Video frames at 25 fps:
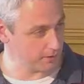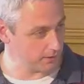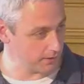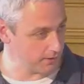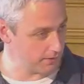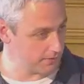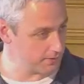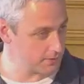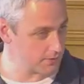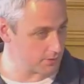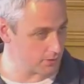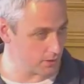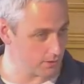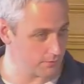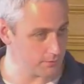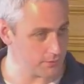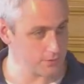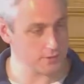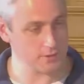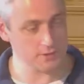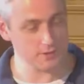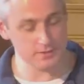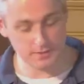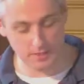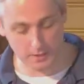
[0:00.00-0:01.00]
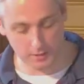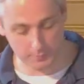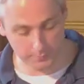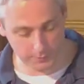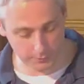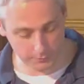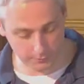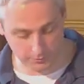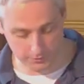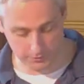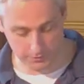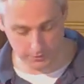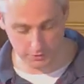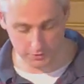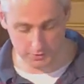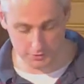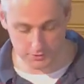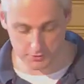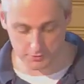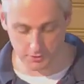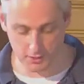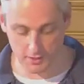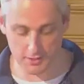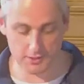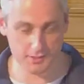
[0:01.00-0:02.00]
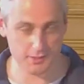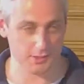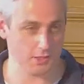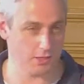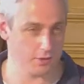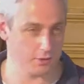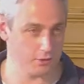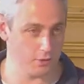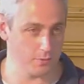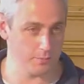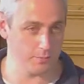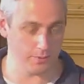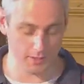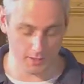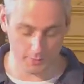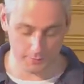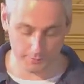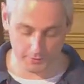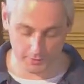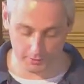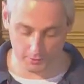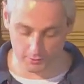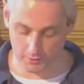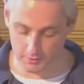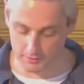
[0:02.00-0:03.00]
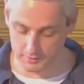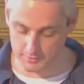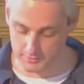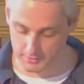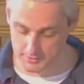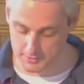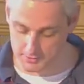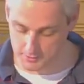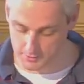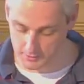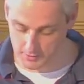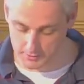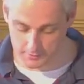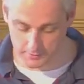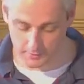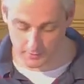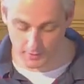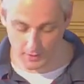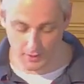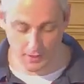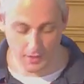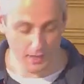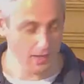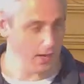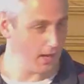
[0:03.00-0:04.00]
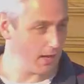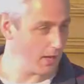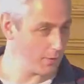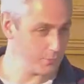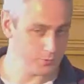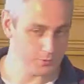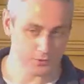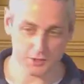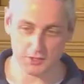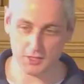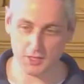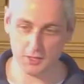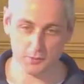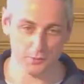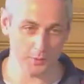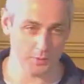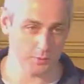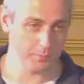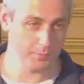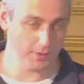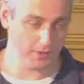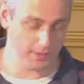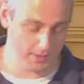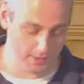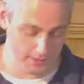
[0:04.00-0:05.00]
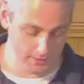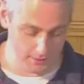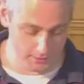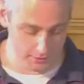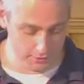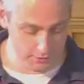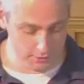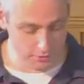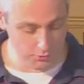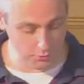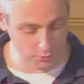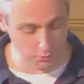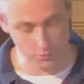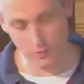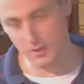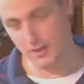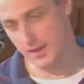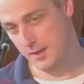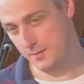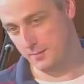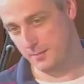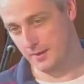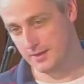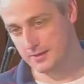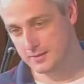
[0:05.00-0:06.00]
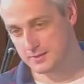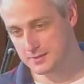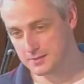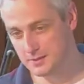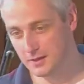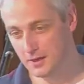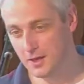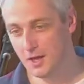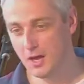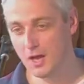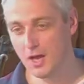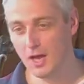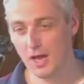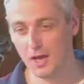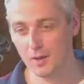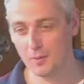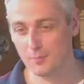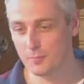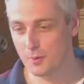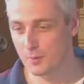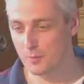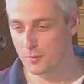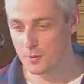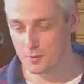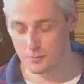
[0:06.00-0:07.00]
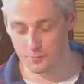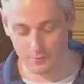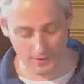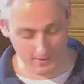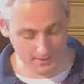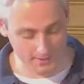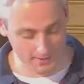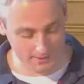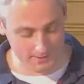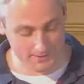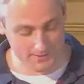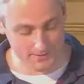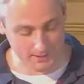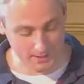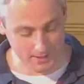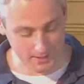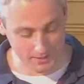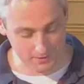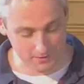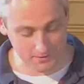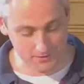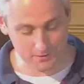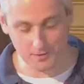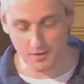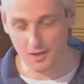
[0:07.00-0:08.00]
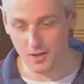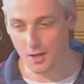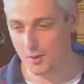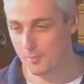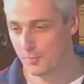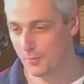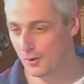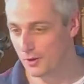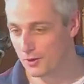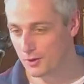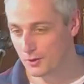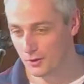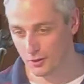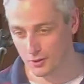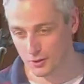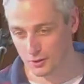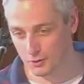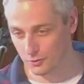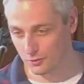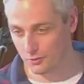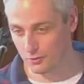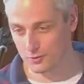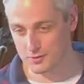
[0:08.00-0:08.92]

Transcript: lead services, helping with the youth strategy group, helping out in district, and she will be sorely missed. But we're really excited about how God